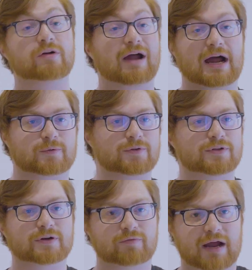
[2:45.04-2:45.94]
interact with
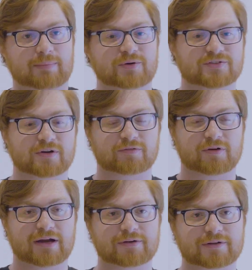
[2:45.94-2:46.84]
it and wrap yourself
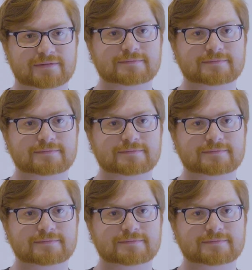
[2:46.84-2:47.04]
around it?